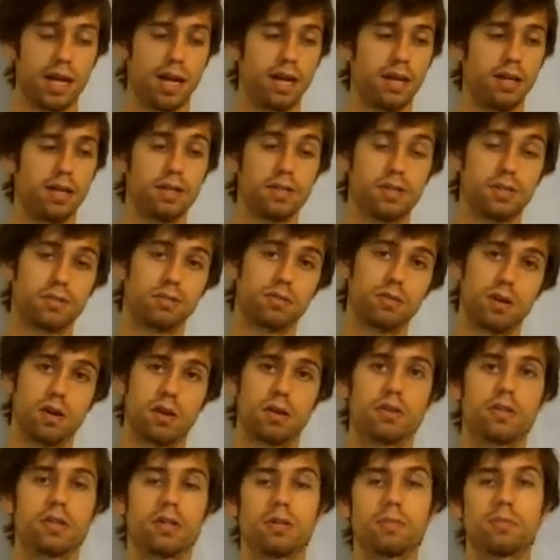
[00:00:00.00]
And it's a
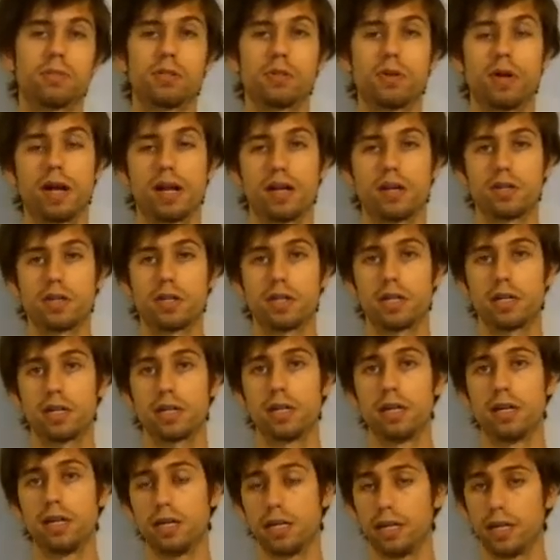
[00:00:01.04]
long-term strategy.